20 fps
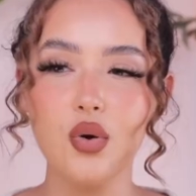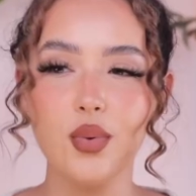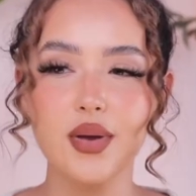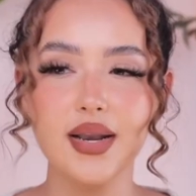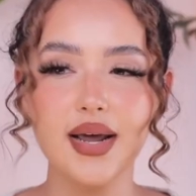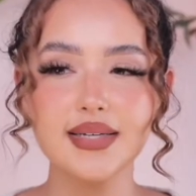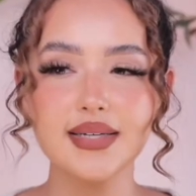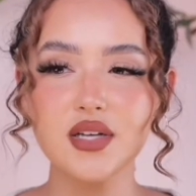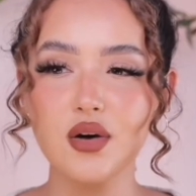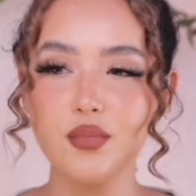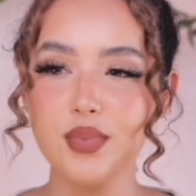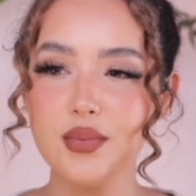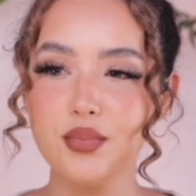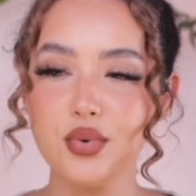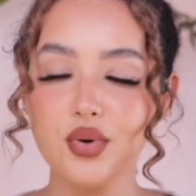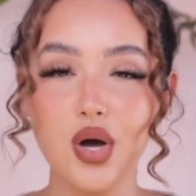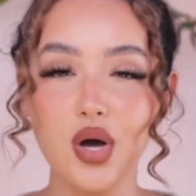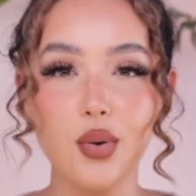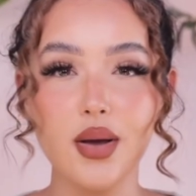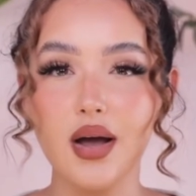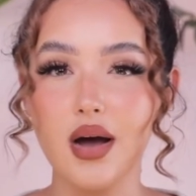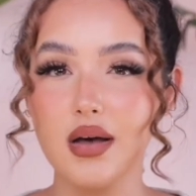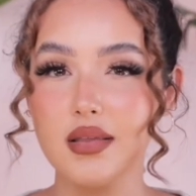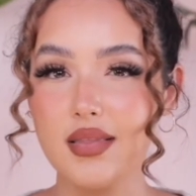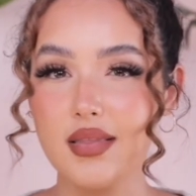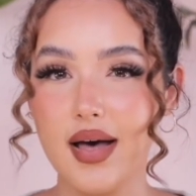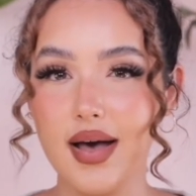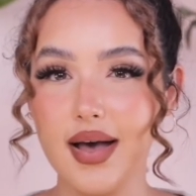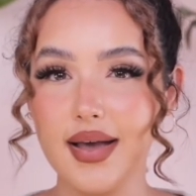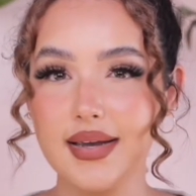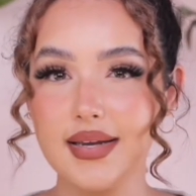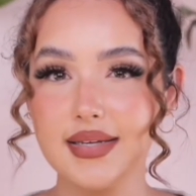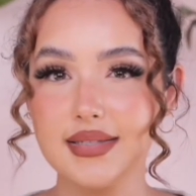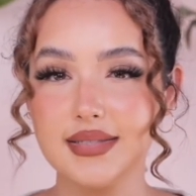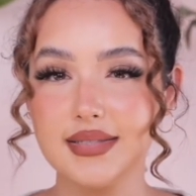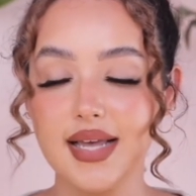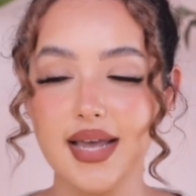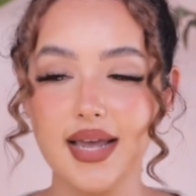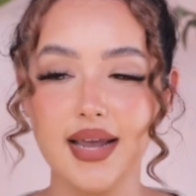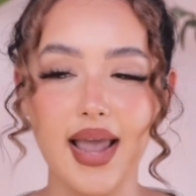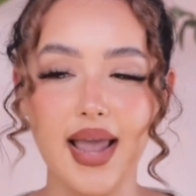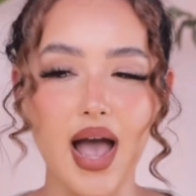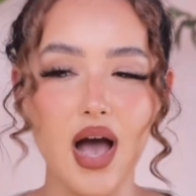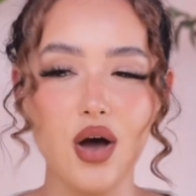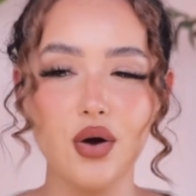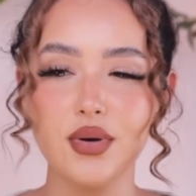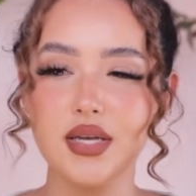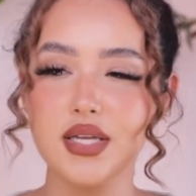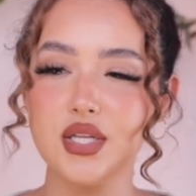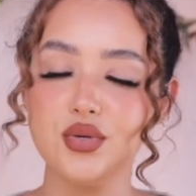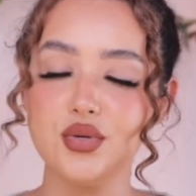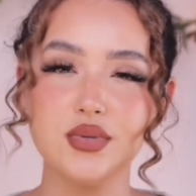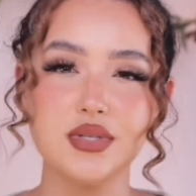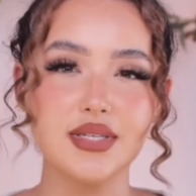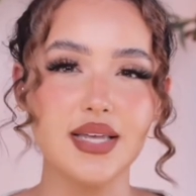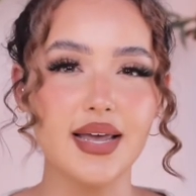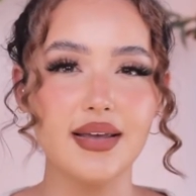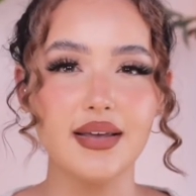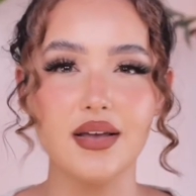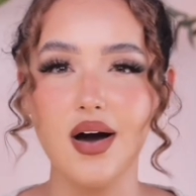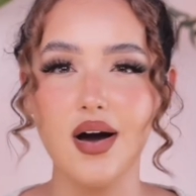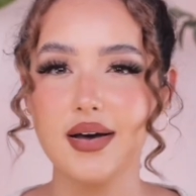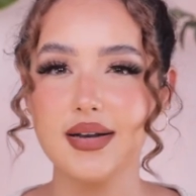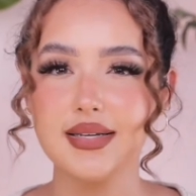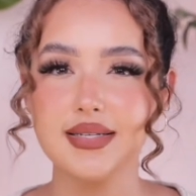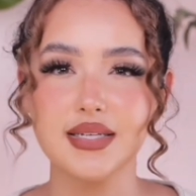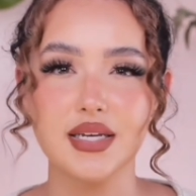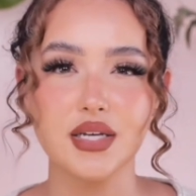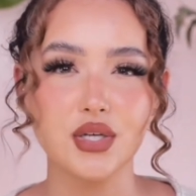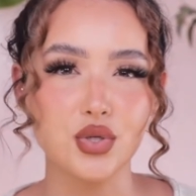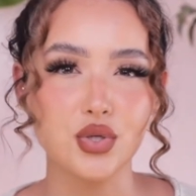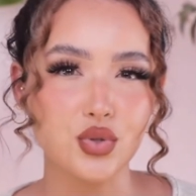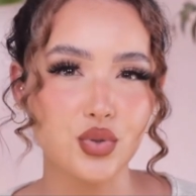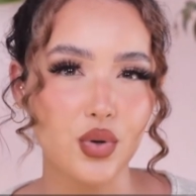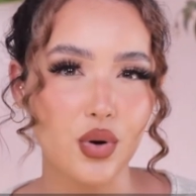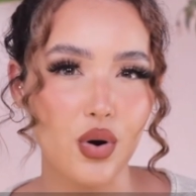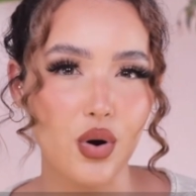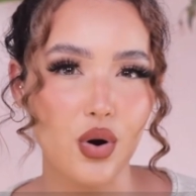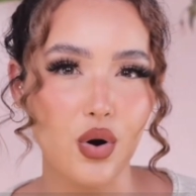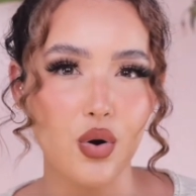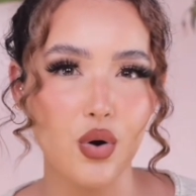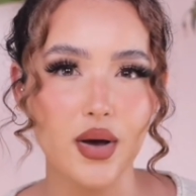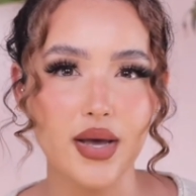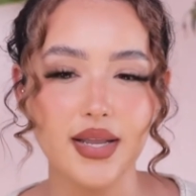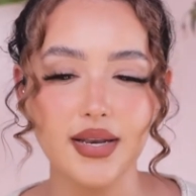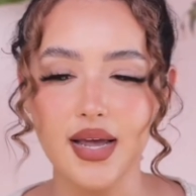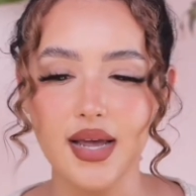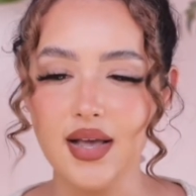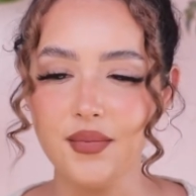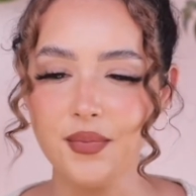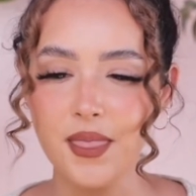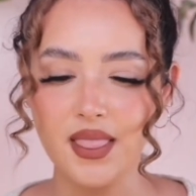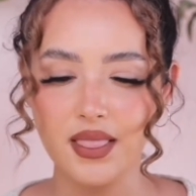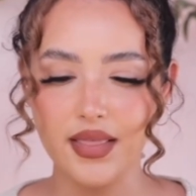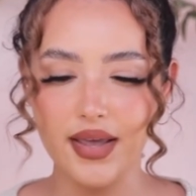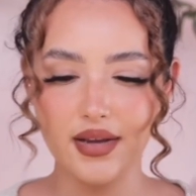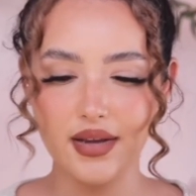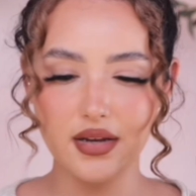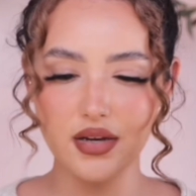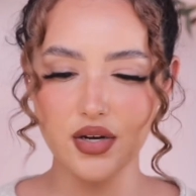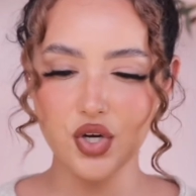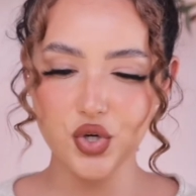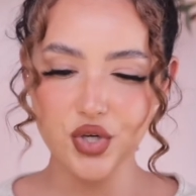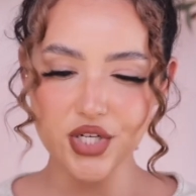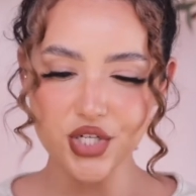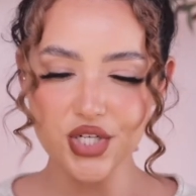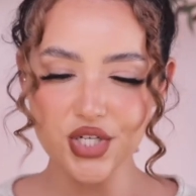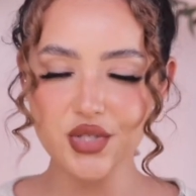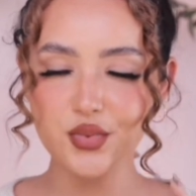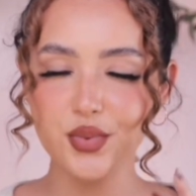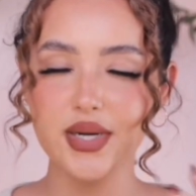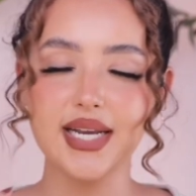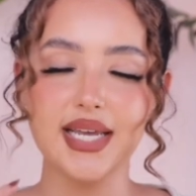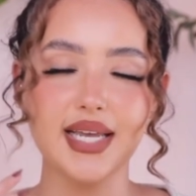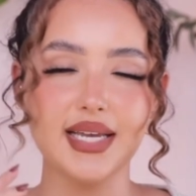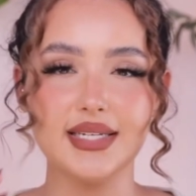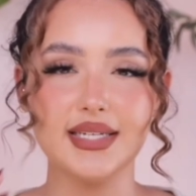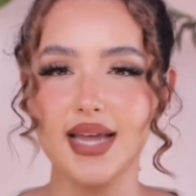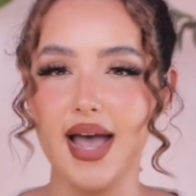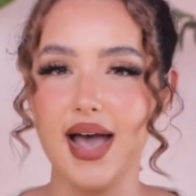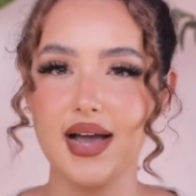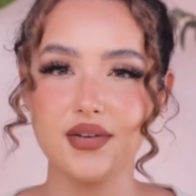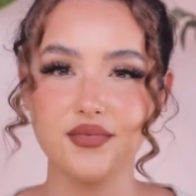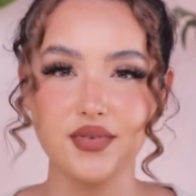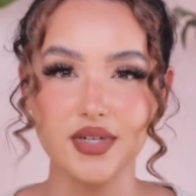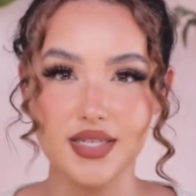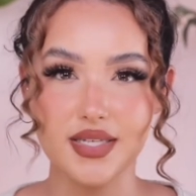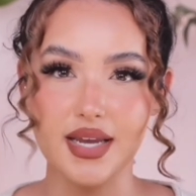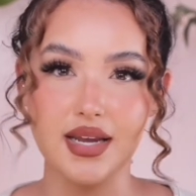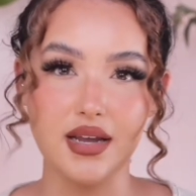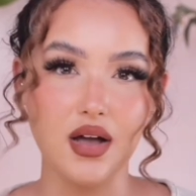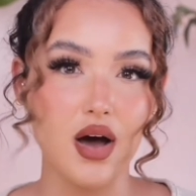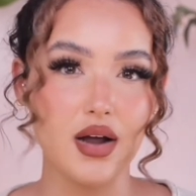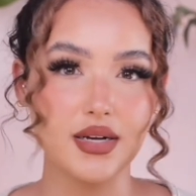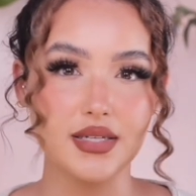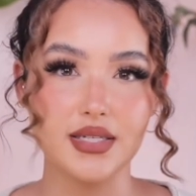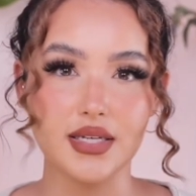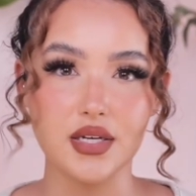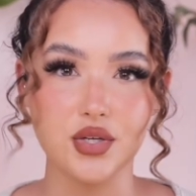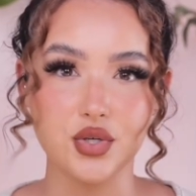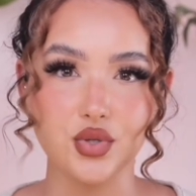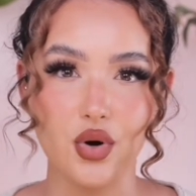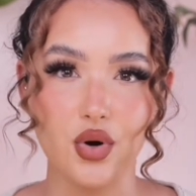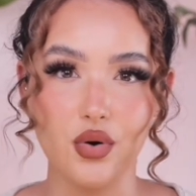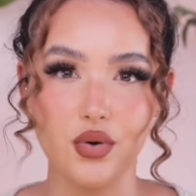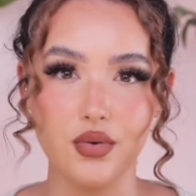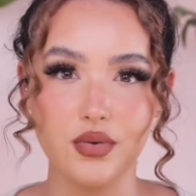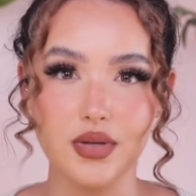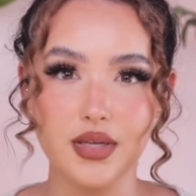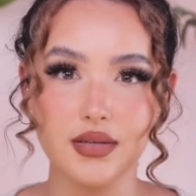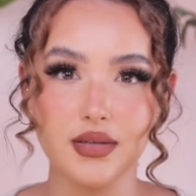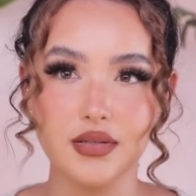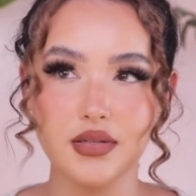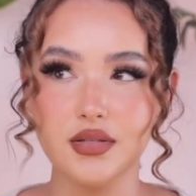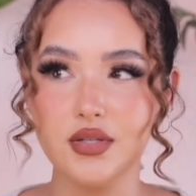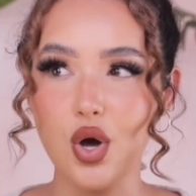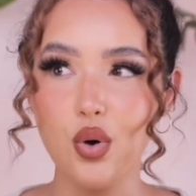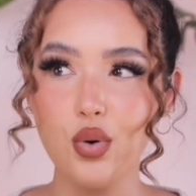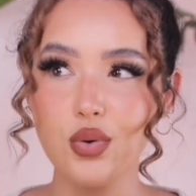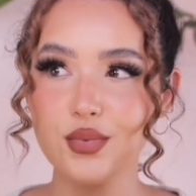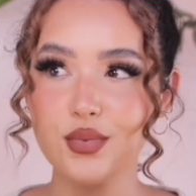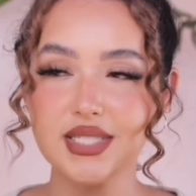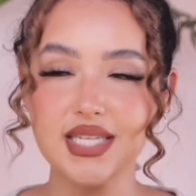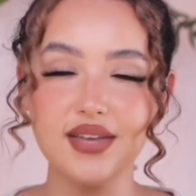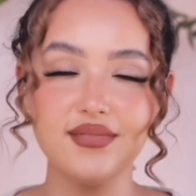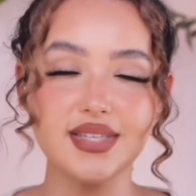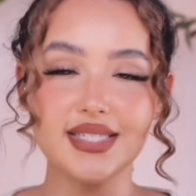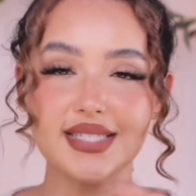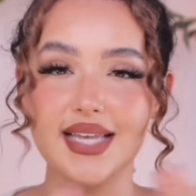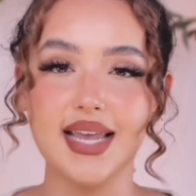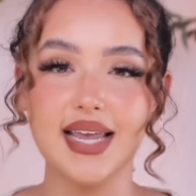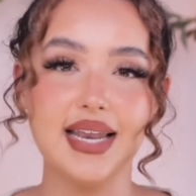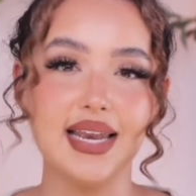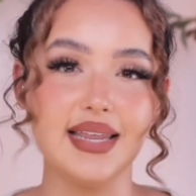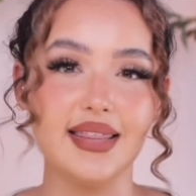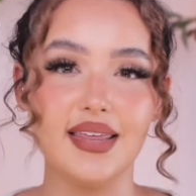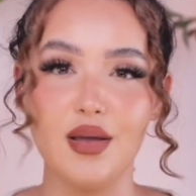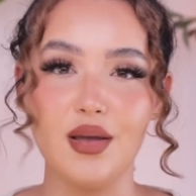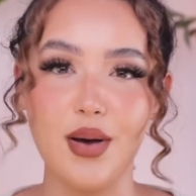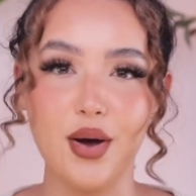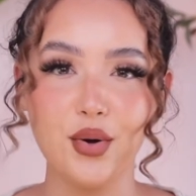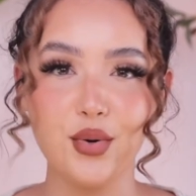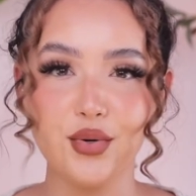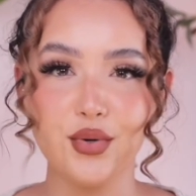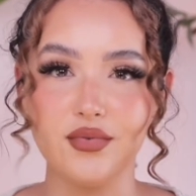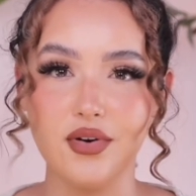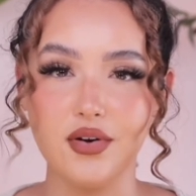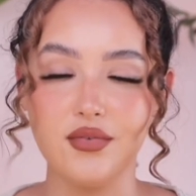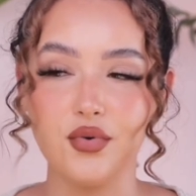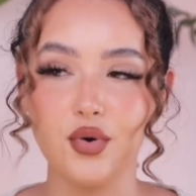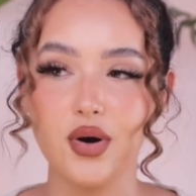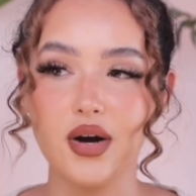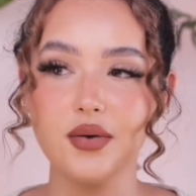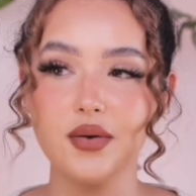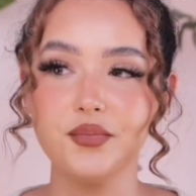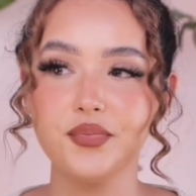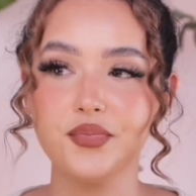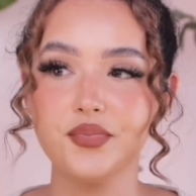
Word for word: when I saw people going online saying, How can you say God is in control? And like Christians were getting attacked for saying God is in control. No one was even saying anything about who to vote for.